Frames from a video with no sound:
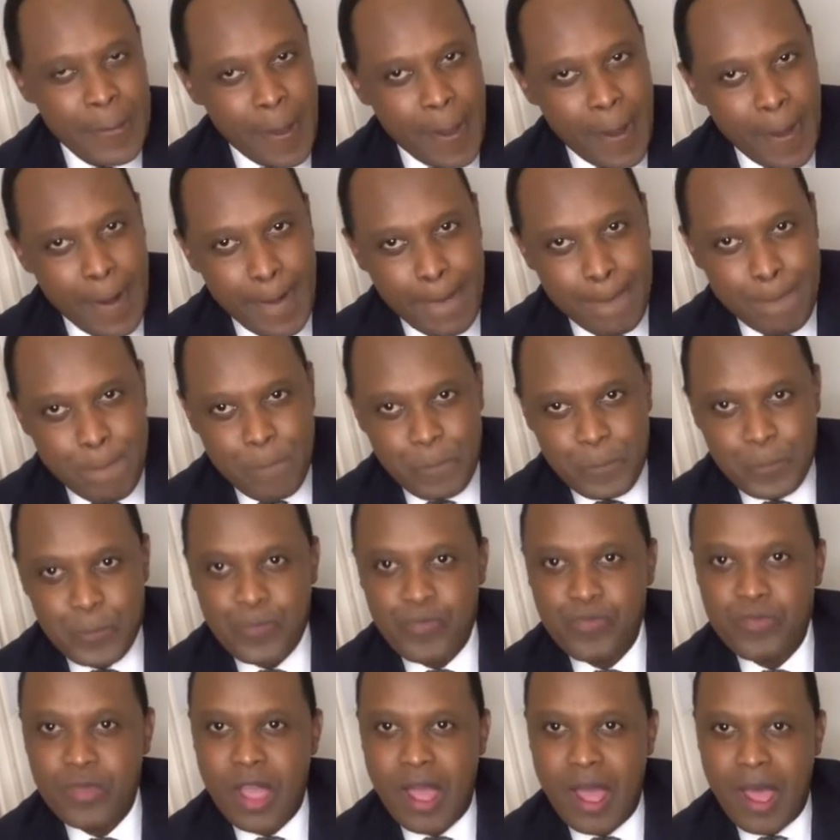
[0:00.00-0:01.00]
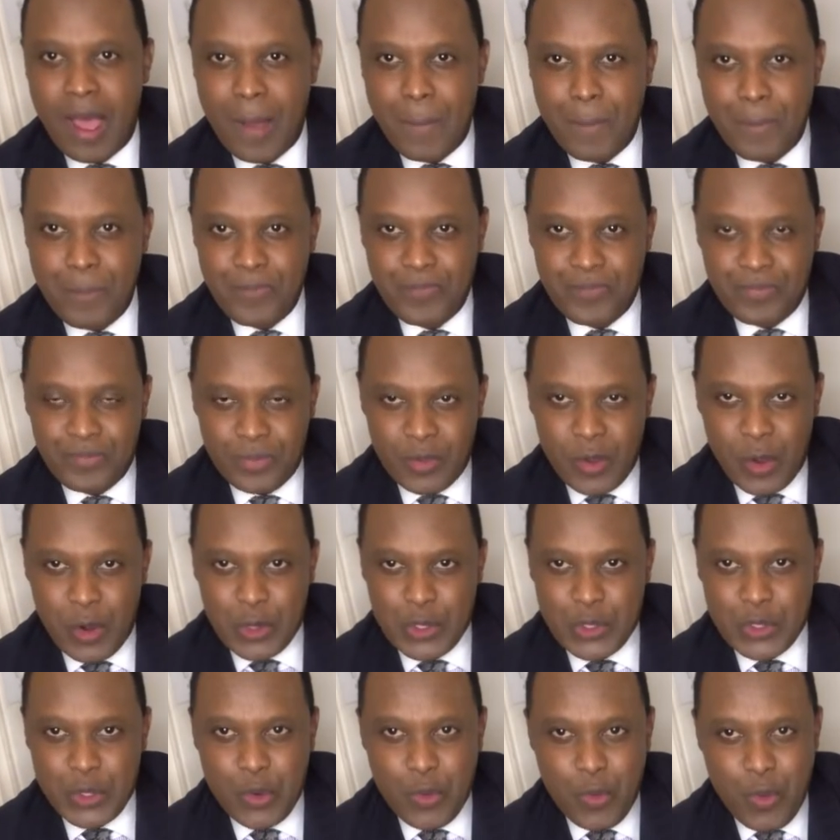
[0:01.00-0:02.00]

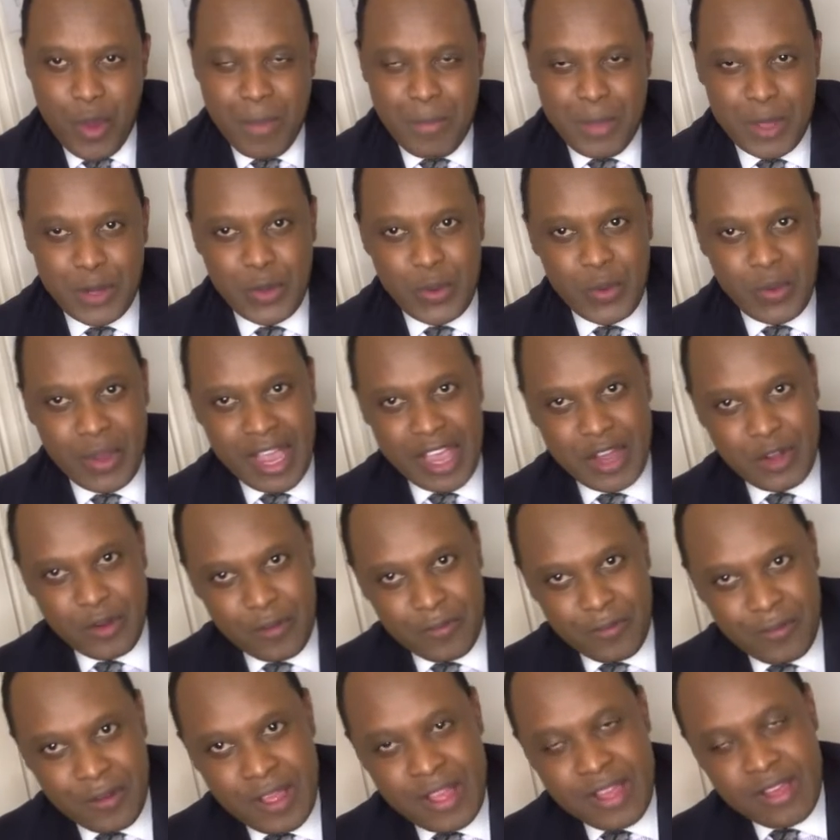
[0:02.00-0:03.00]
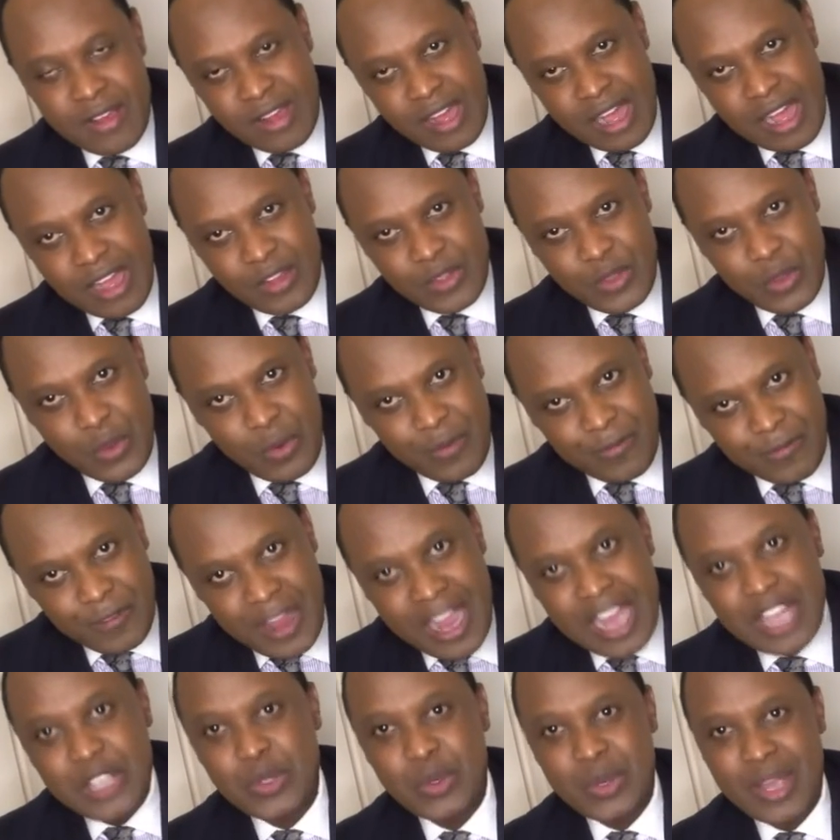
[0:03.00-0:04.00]
also women, you kind of you've
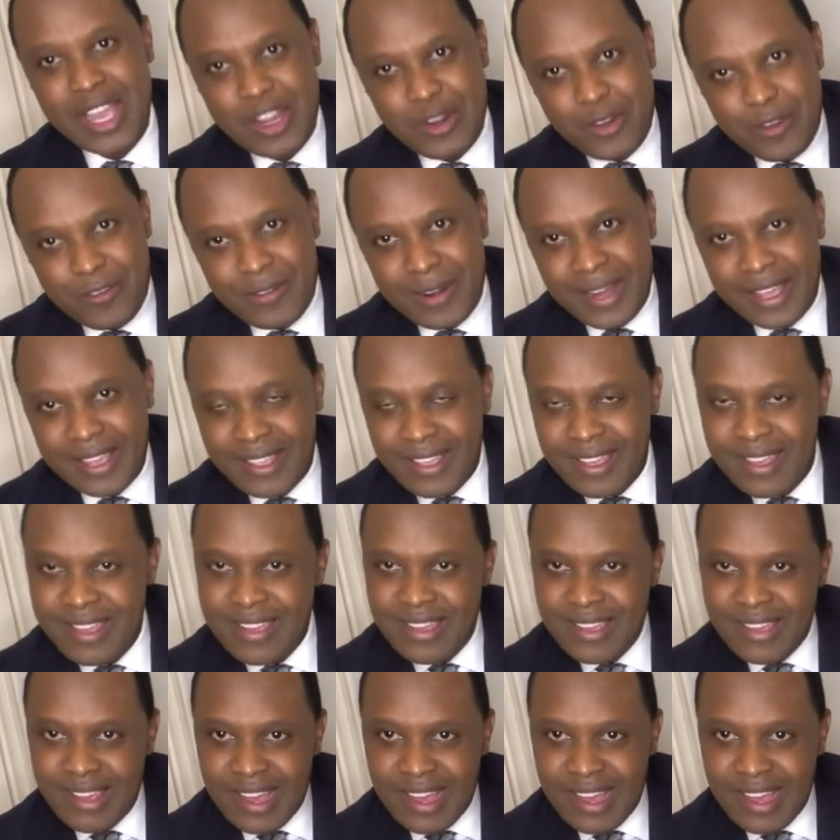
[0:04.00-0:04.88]
got to kind of like